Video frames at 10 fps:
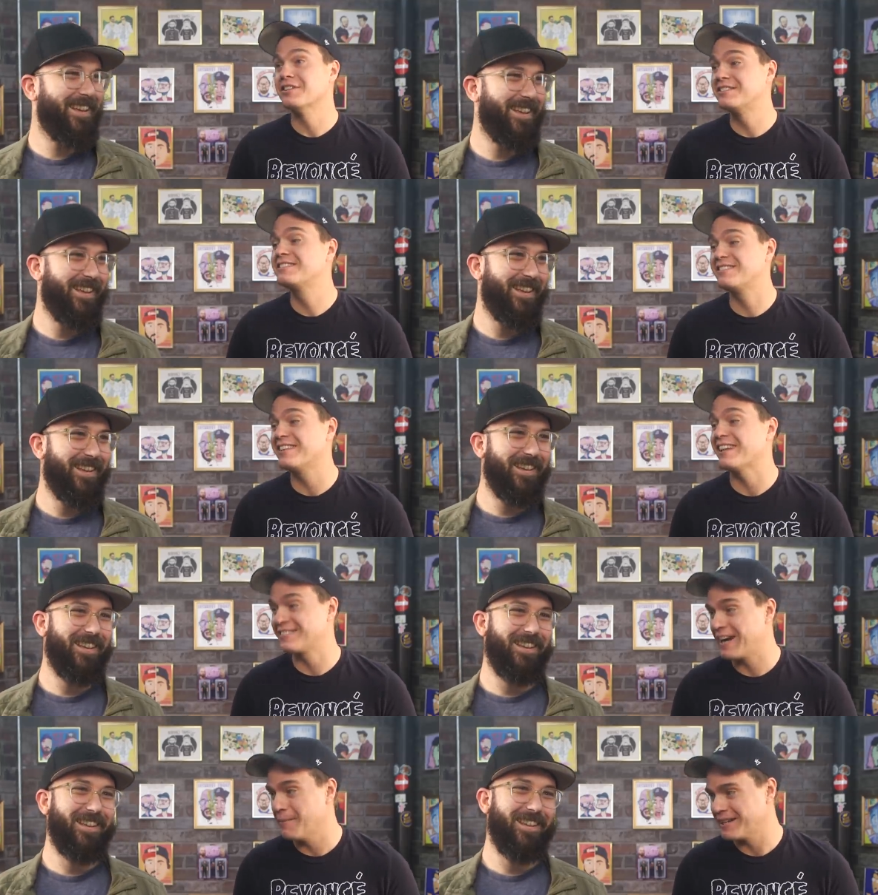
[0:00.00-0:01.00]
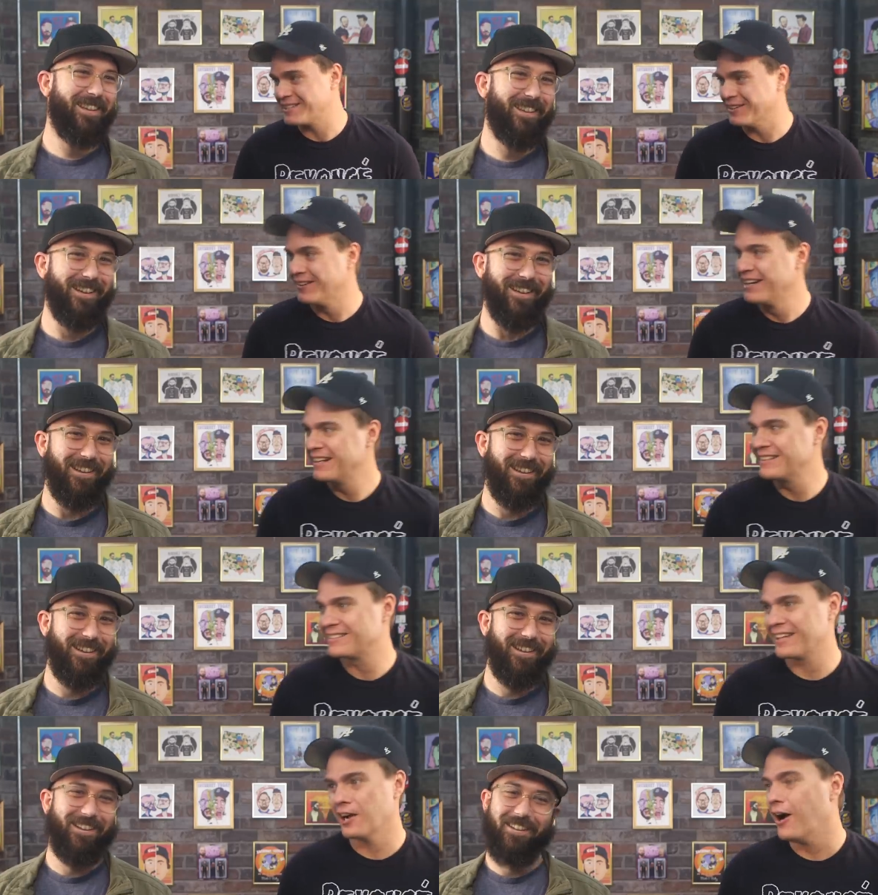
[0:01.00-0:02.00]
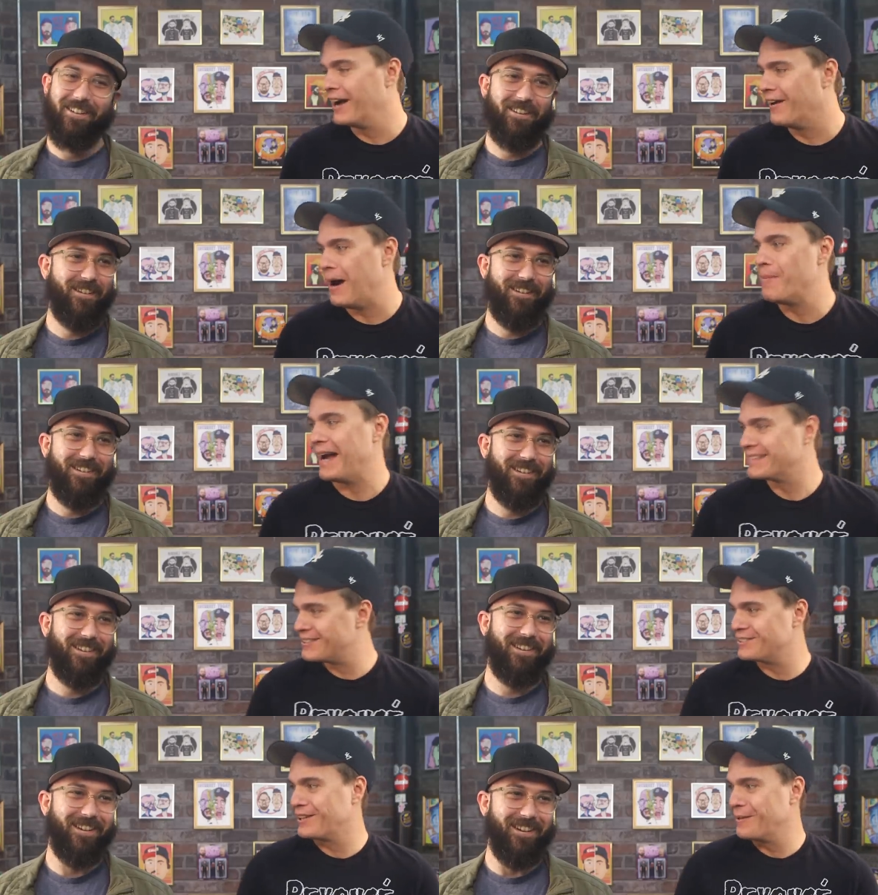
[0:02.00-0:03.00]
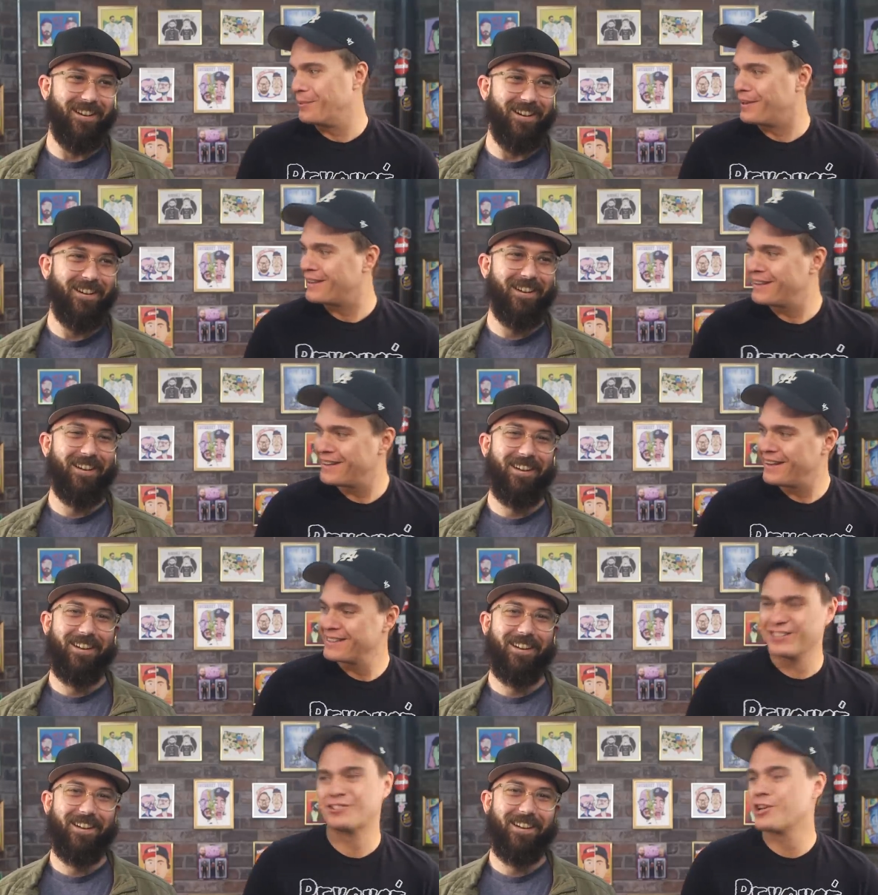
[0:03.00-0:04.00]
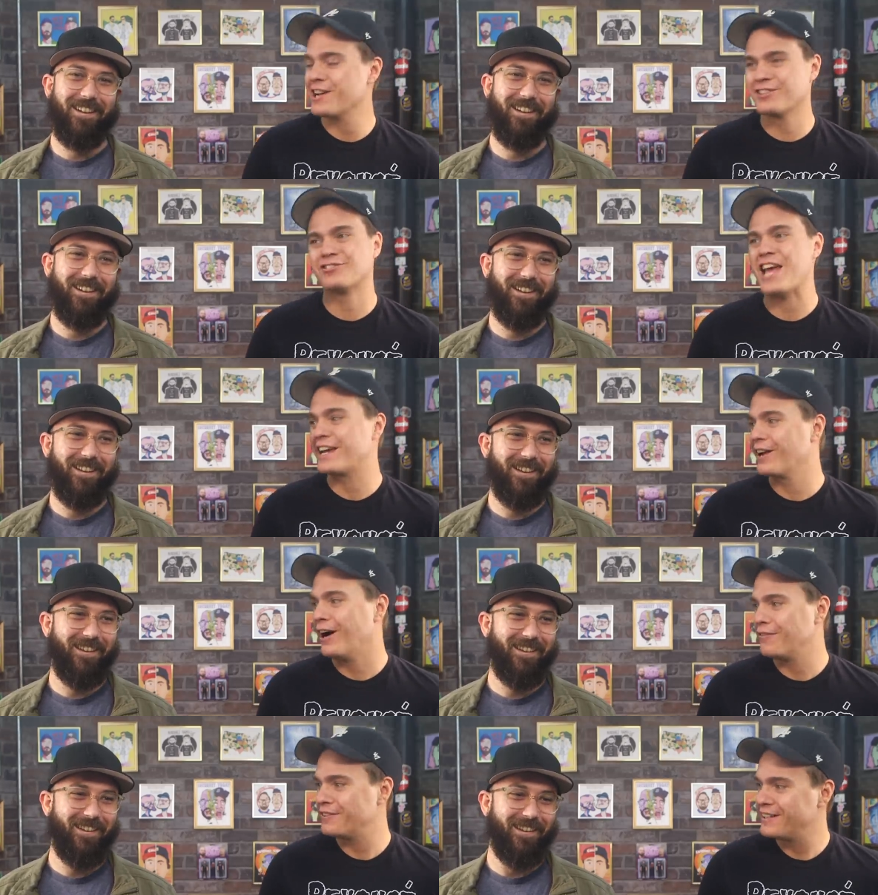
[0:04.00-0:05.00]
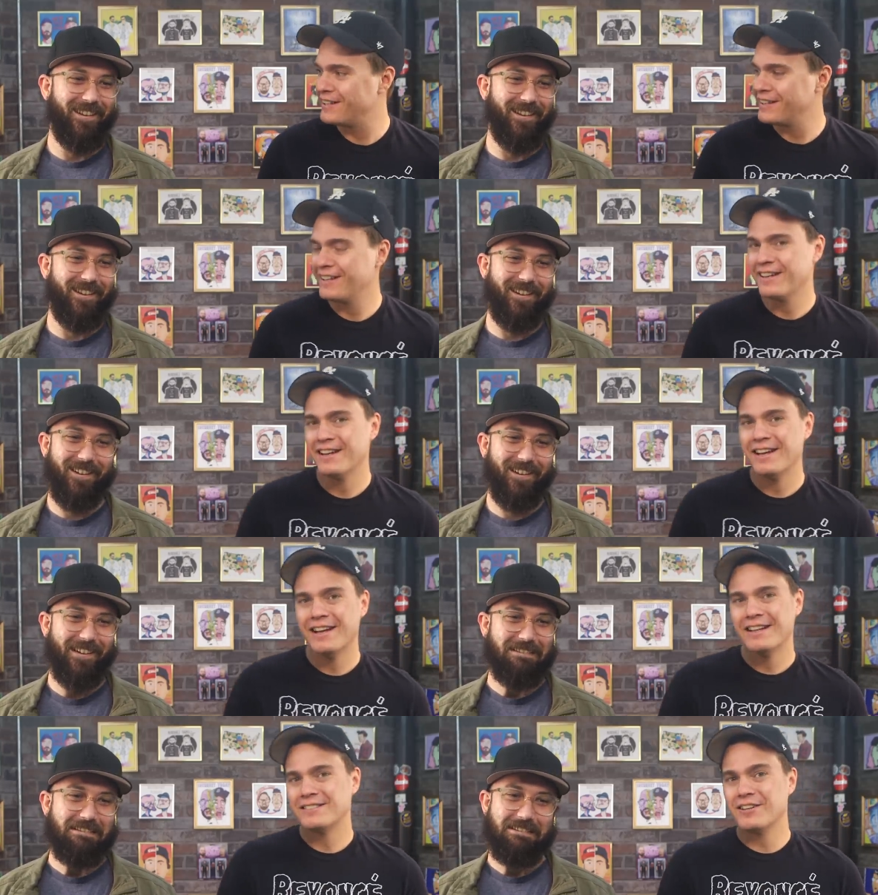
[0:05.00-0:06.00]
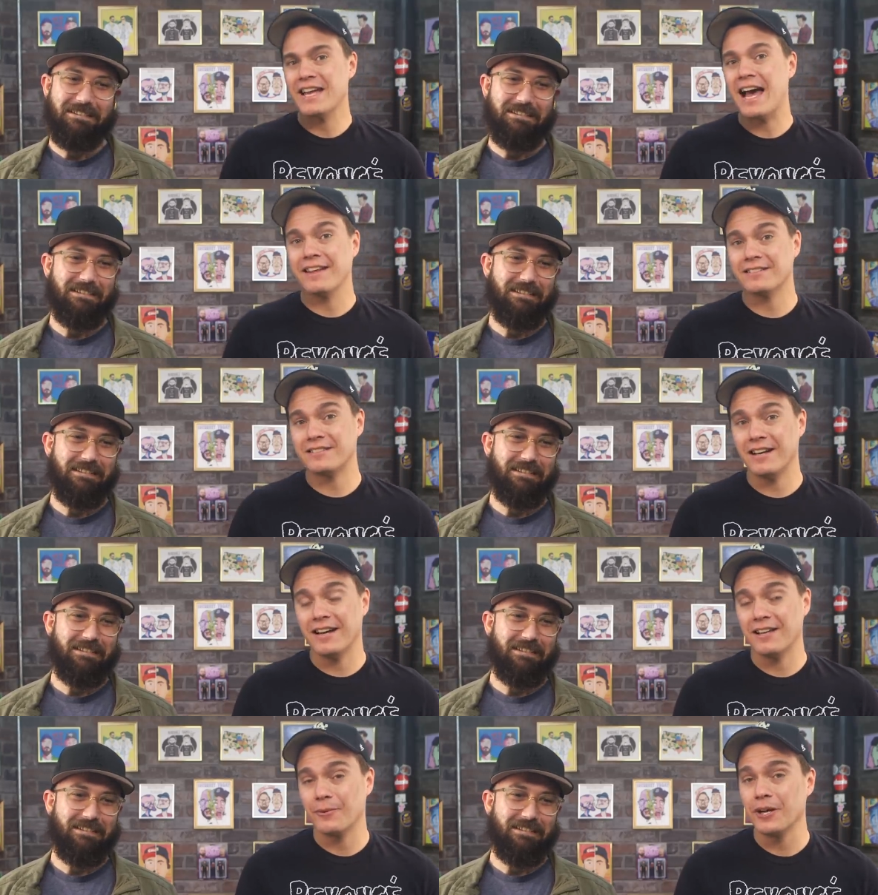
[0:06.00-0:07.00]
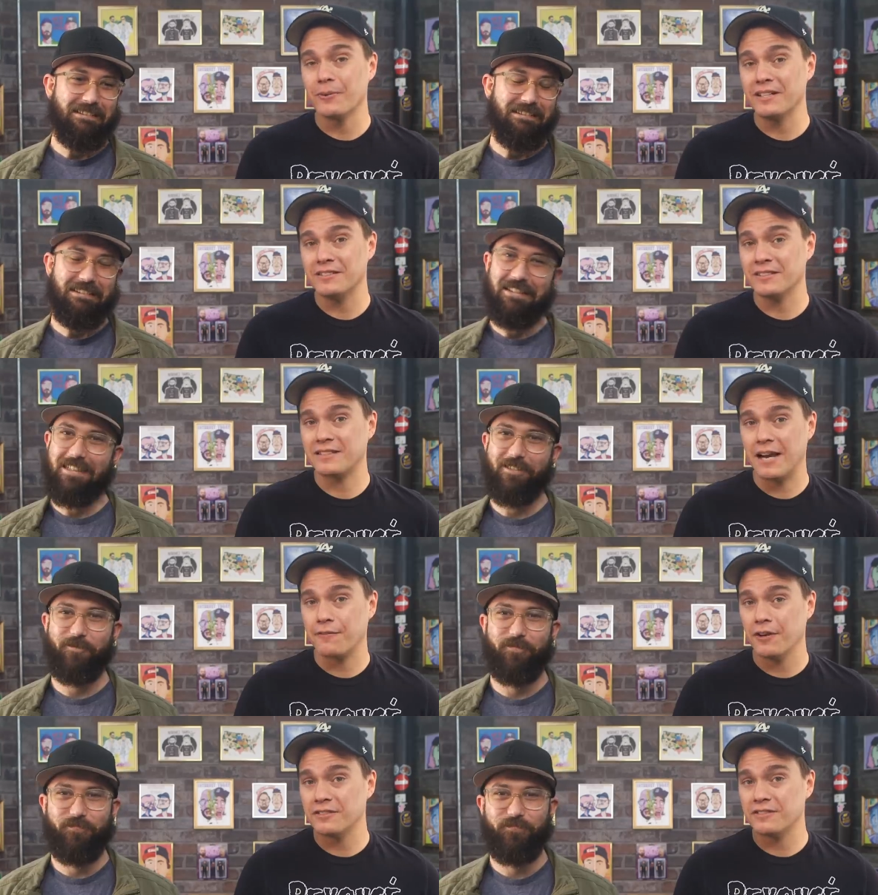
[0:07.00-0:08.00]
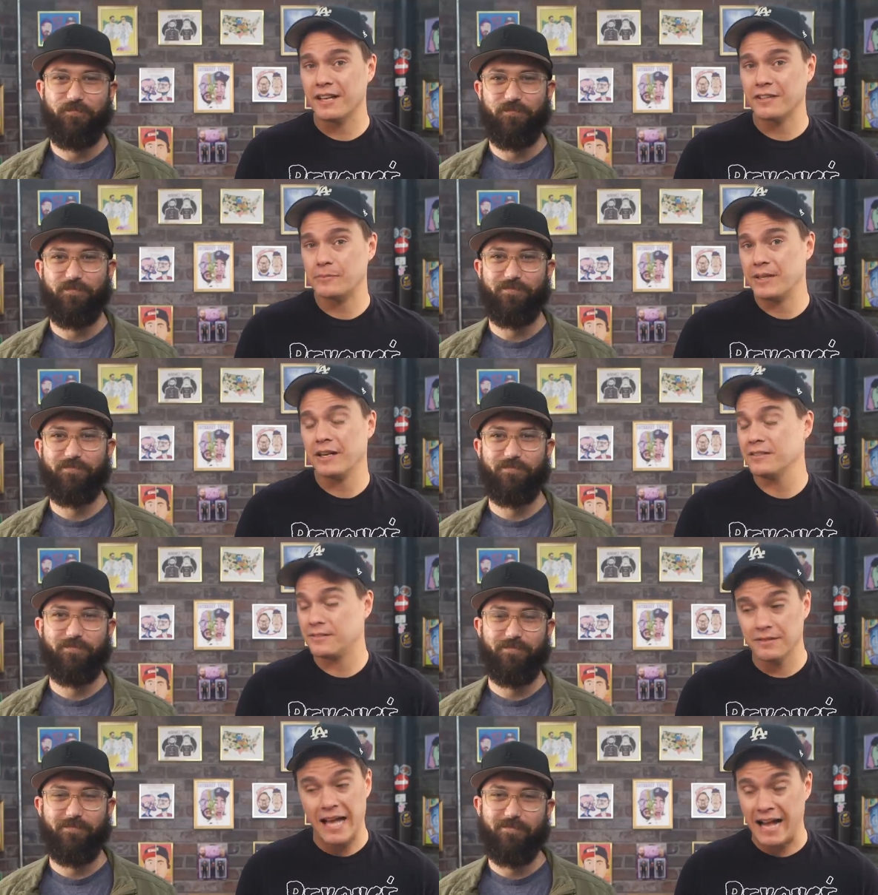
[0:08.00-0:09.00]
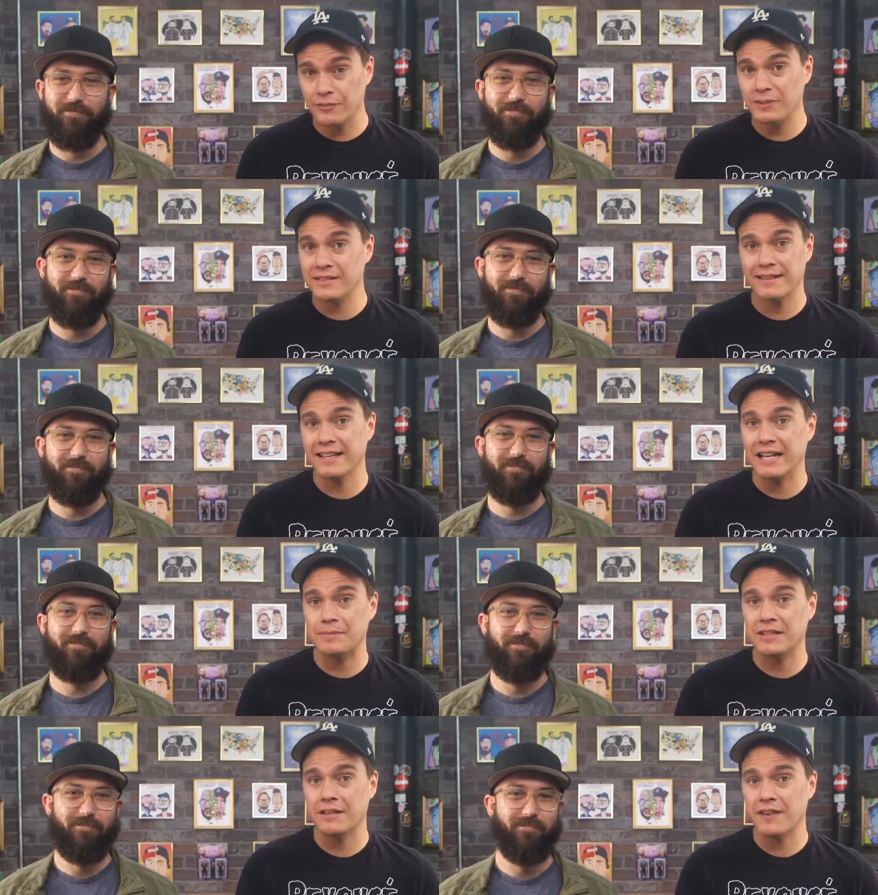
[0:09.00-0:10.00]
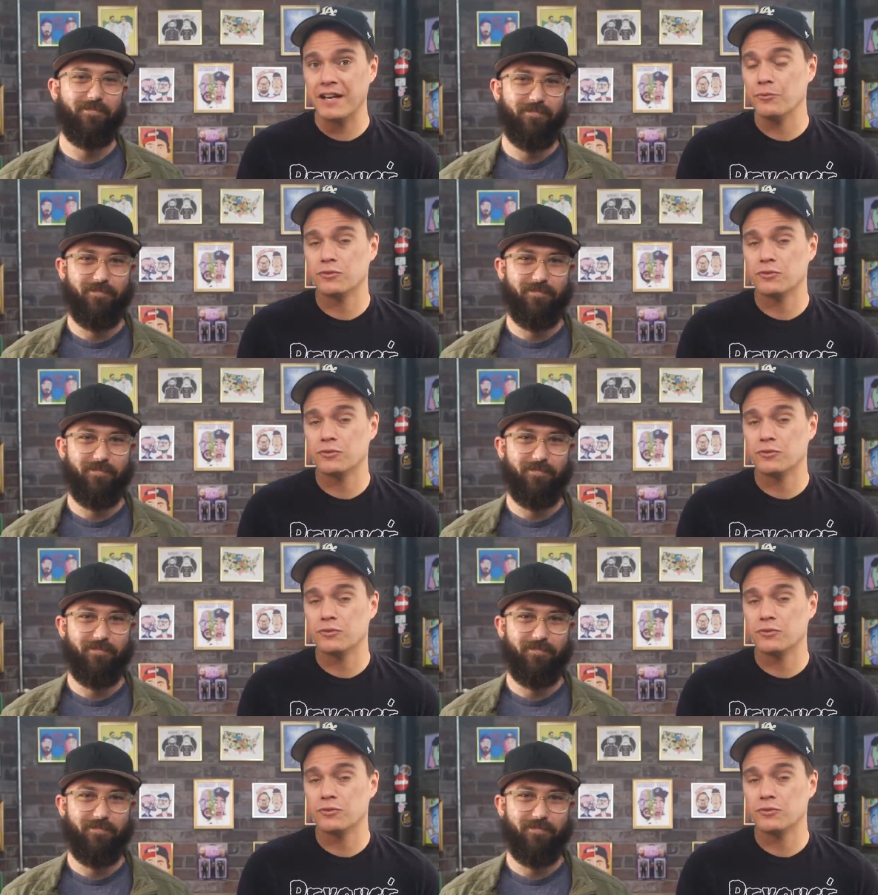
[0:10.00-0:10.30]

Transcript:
Speaker 1: can see it's coming too. Yeah. You're just like, oh, I know how bad this is gonna uh-huh. be. Just ch- just take it off. Uh-huh. So yeah, this uh, the real reason this guy froze his dick is because, as we said, leading up to the event, it